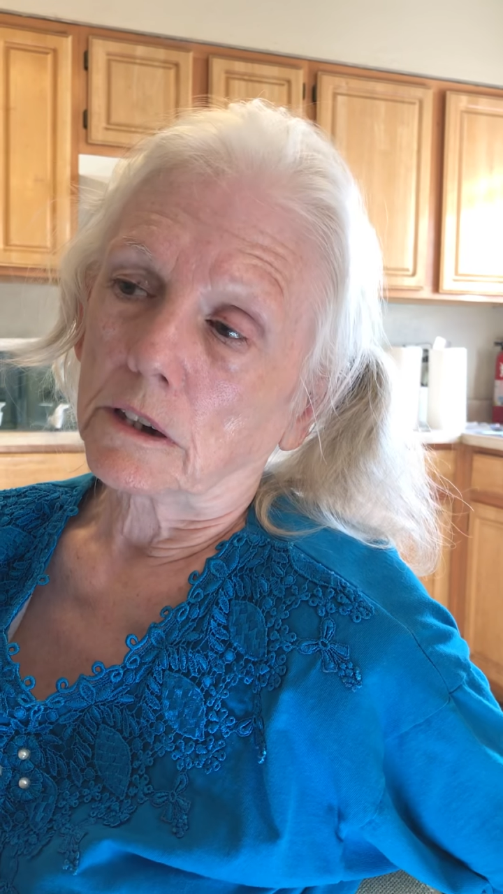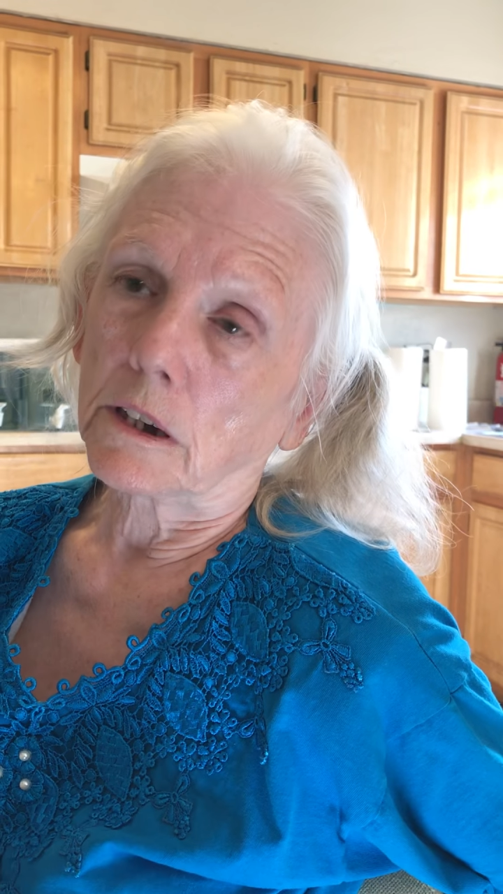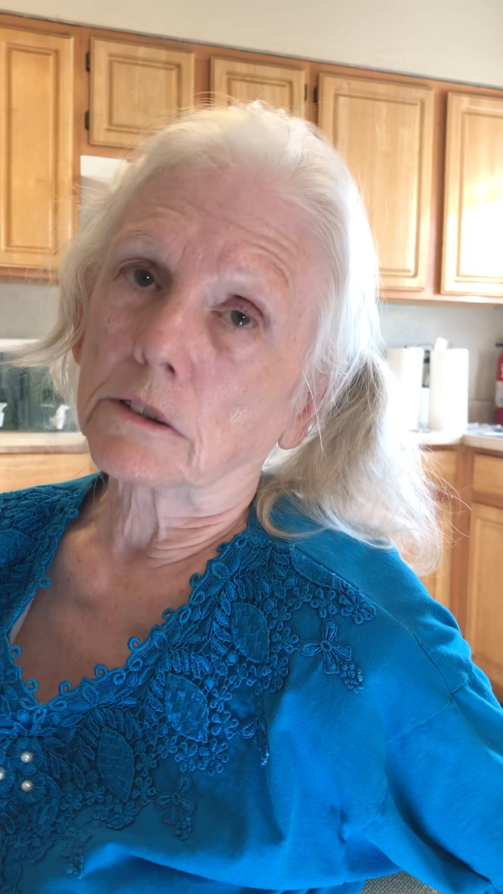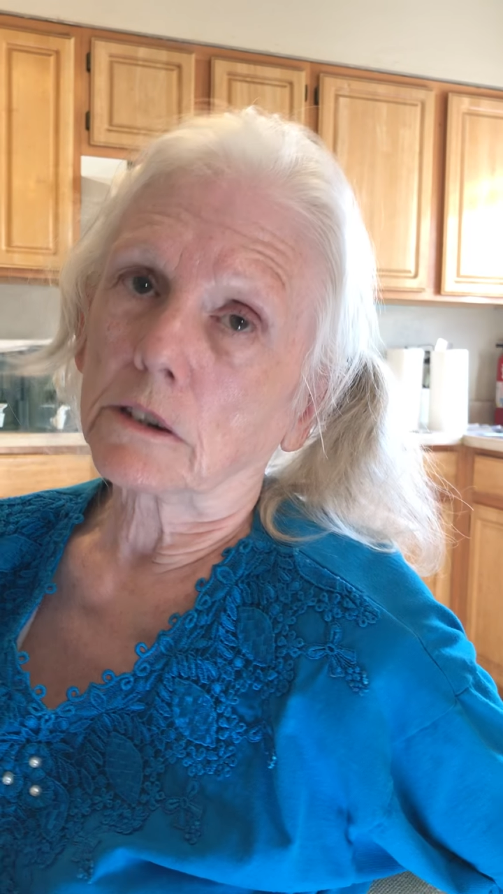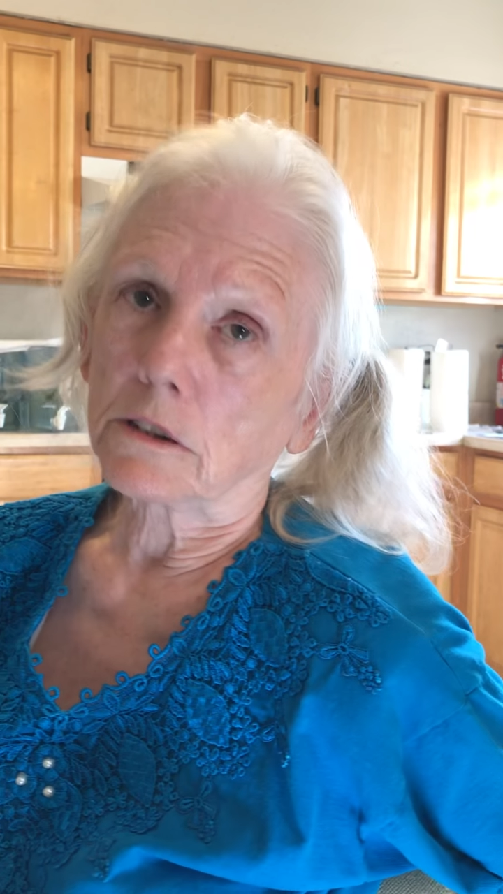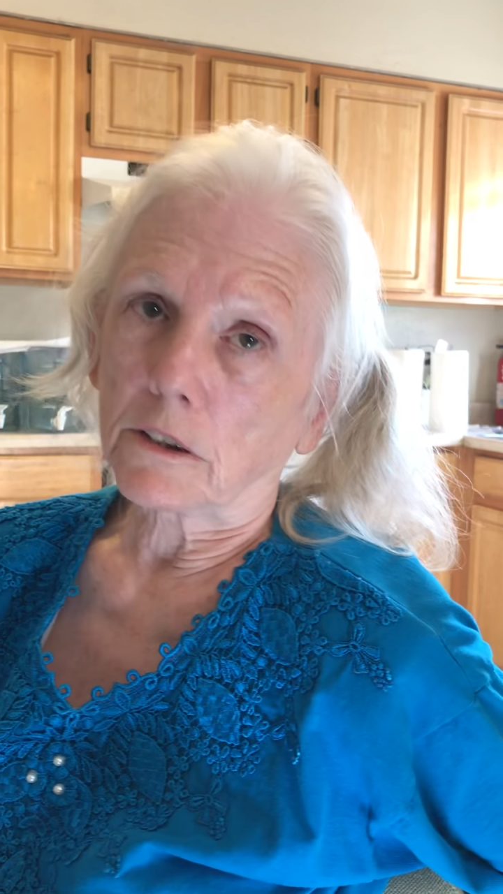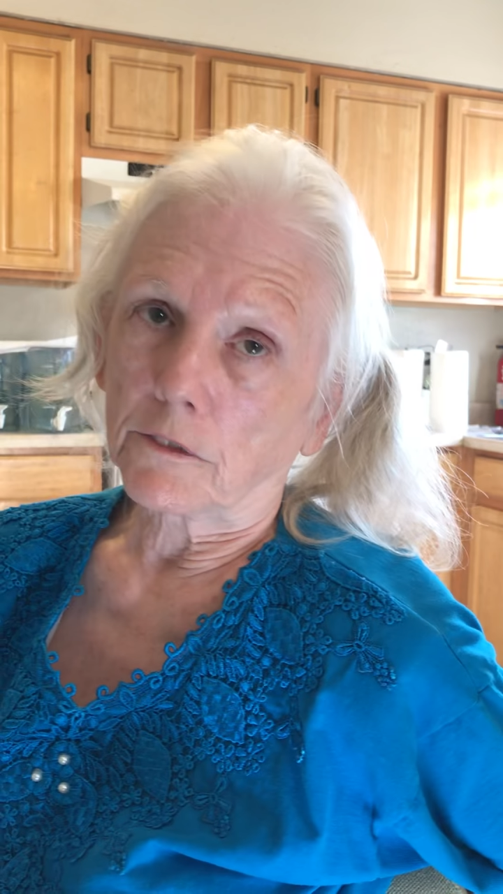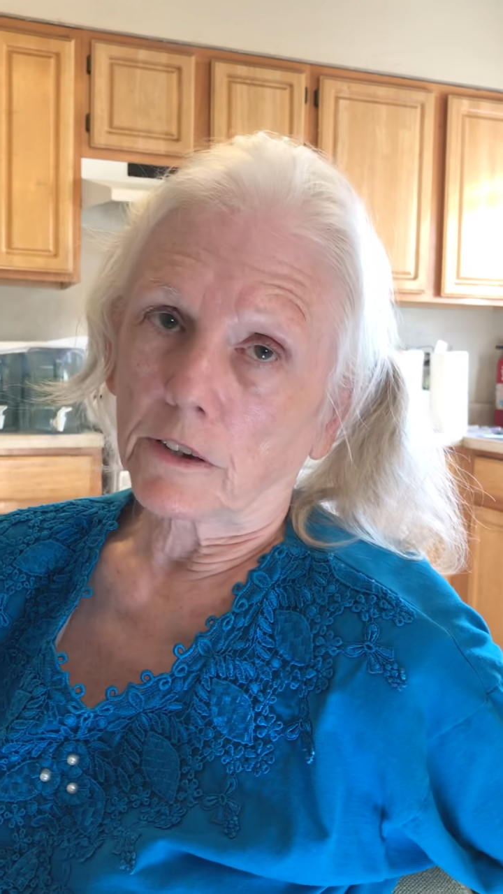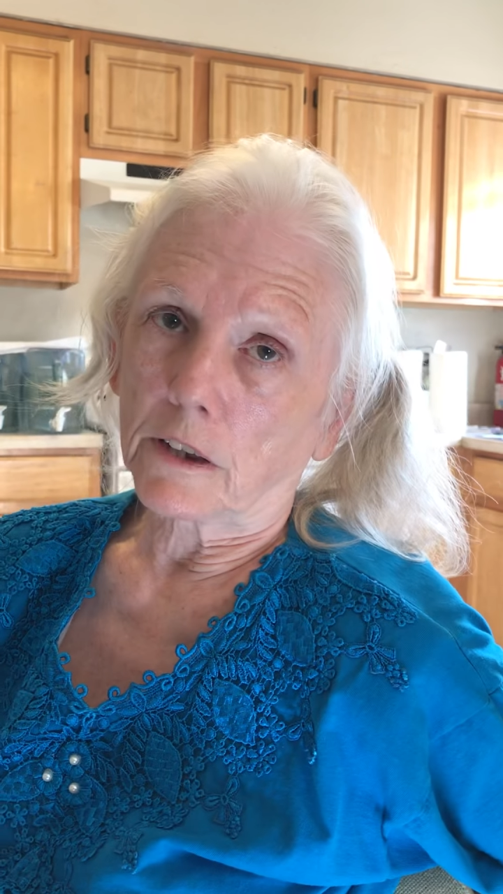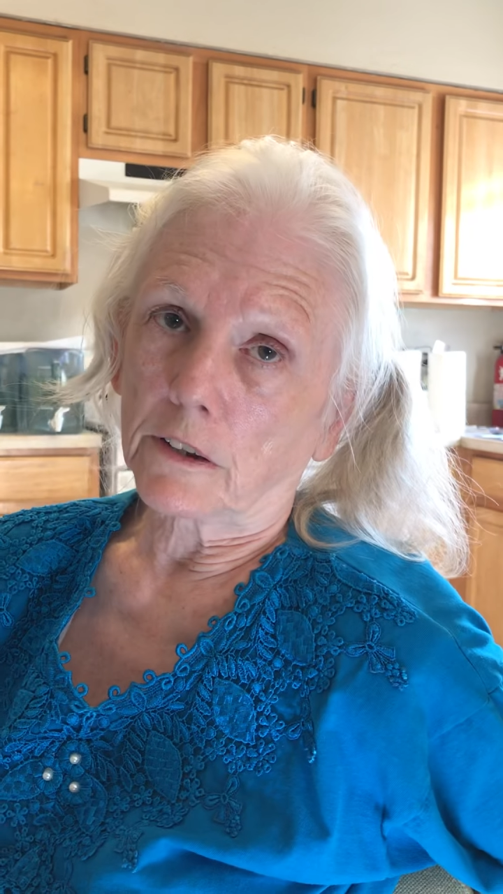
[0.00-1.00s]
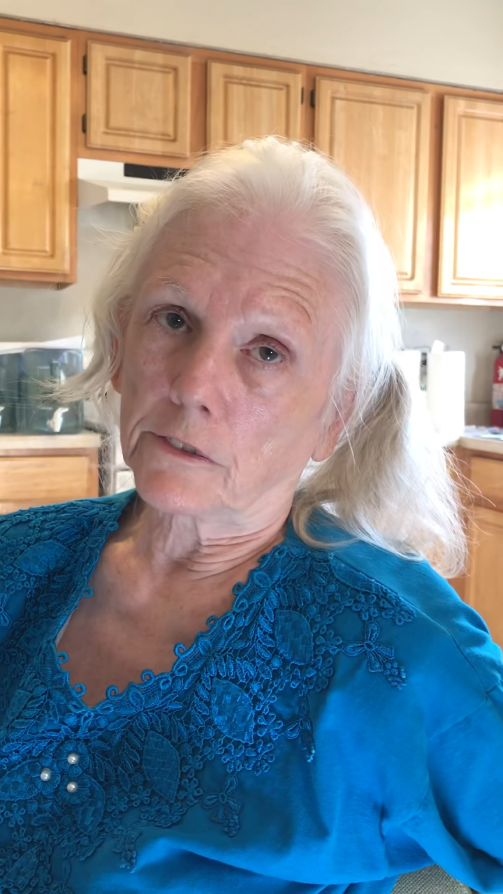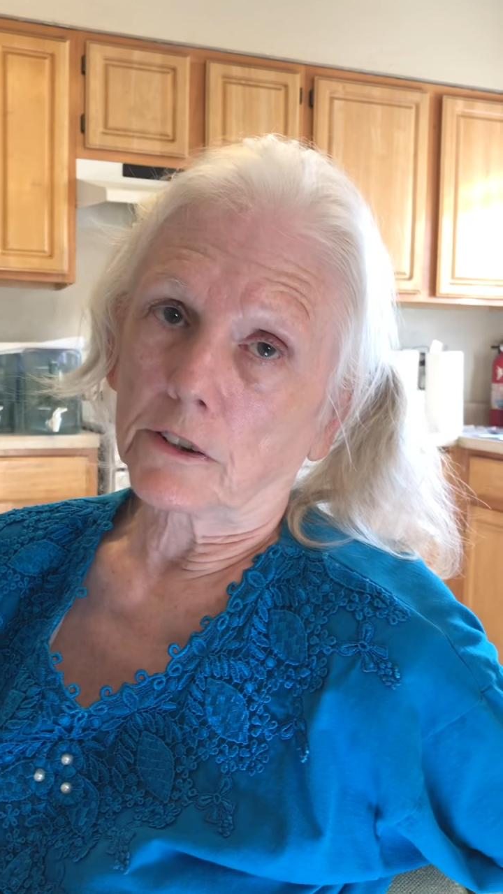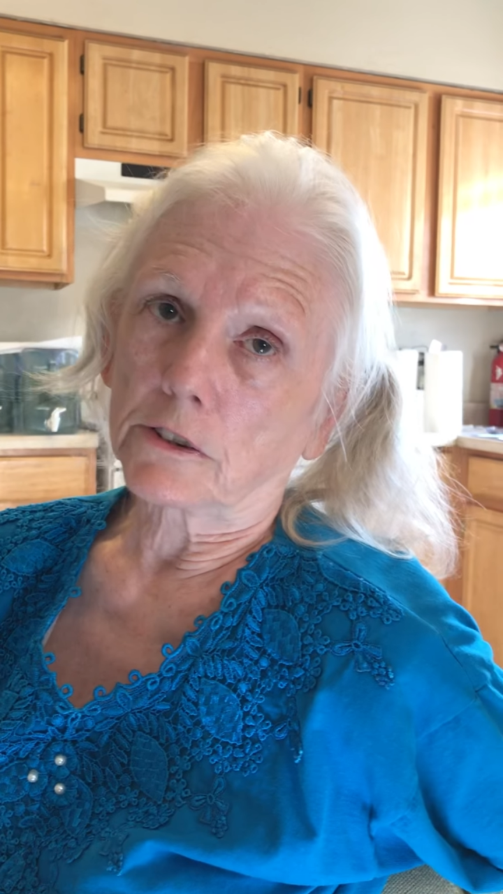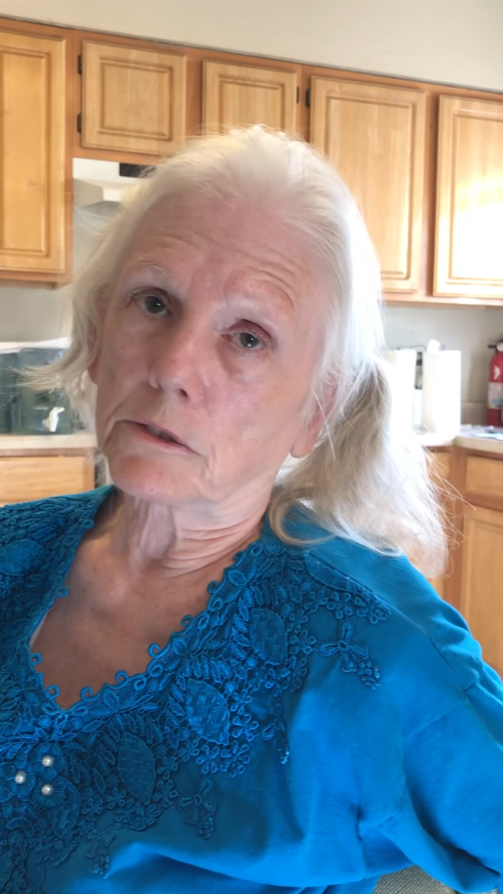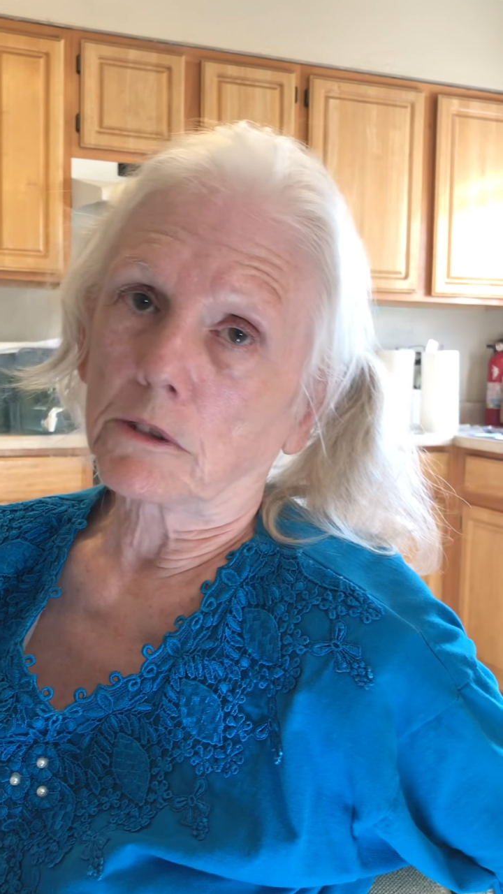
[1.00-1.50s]
Kensington Fund, the
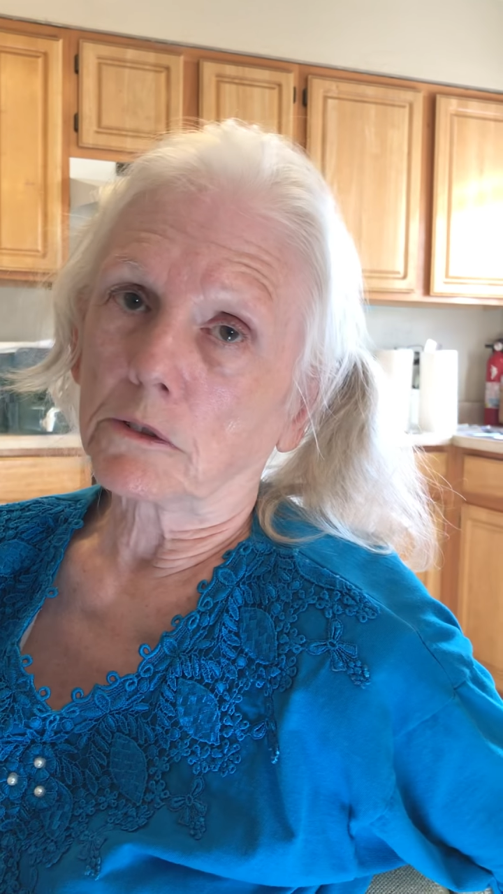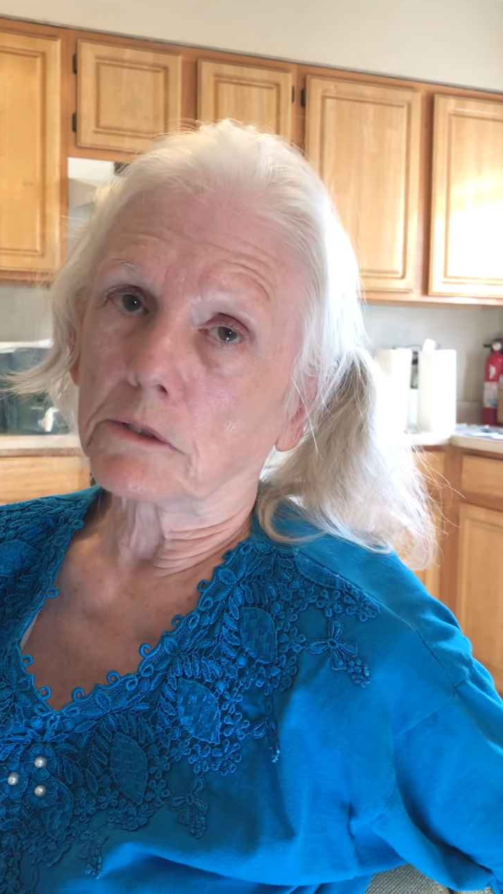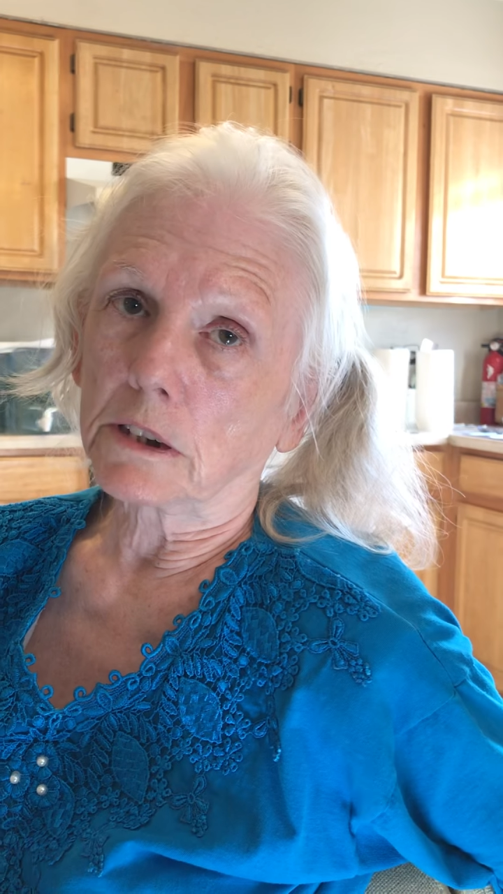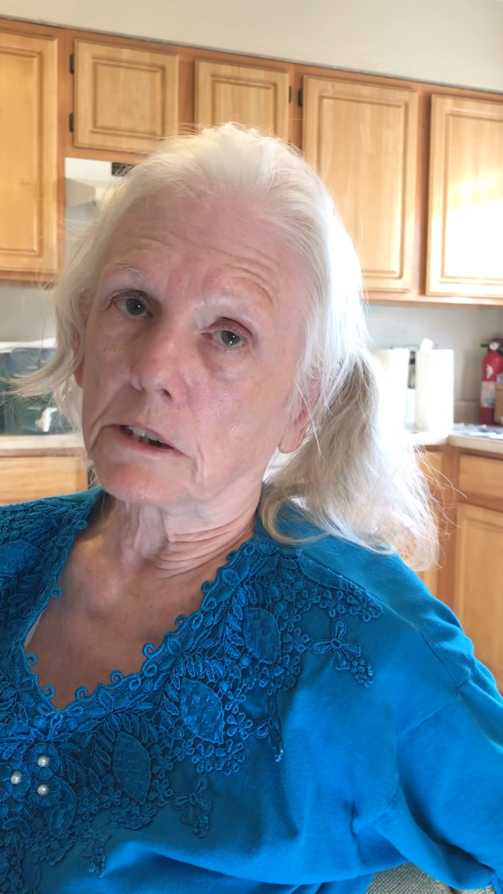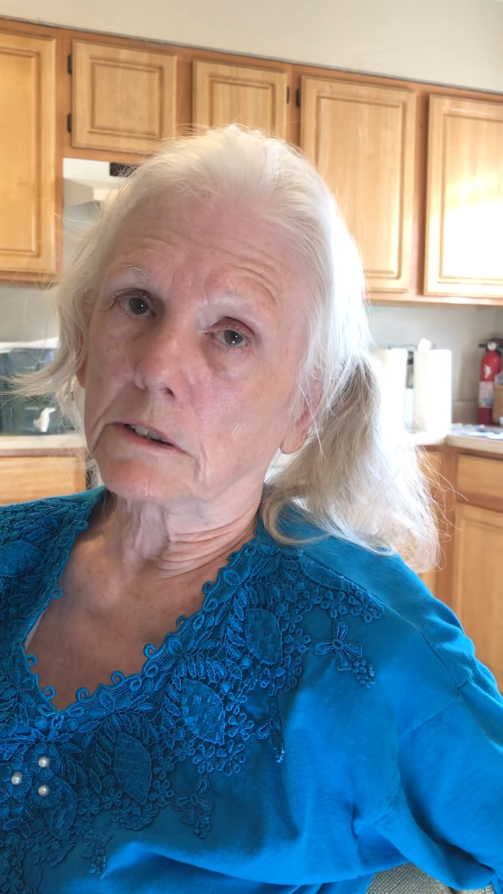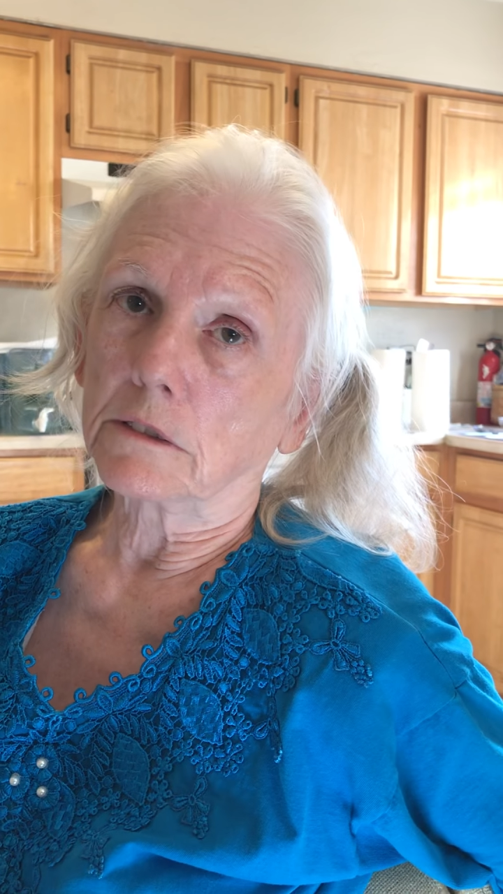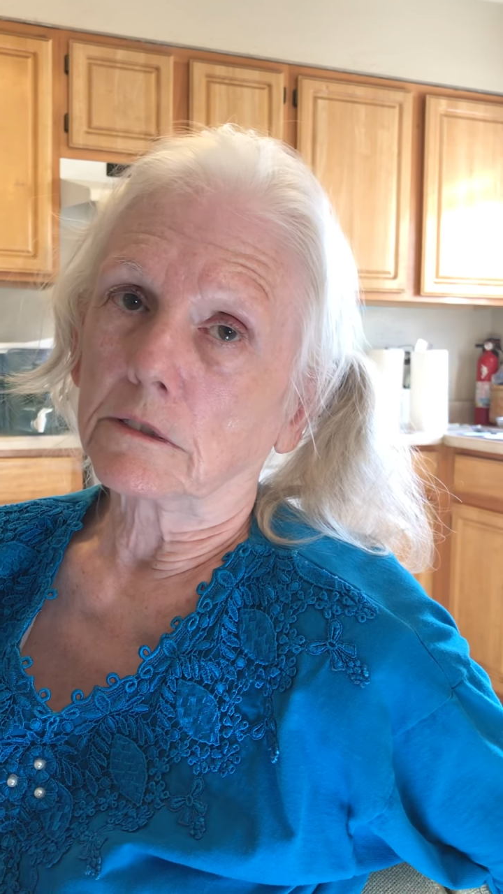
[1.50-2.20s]
first one we did.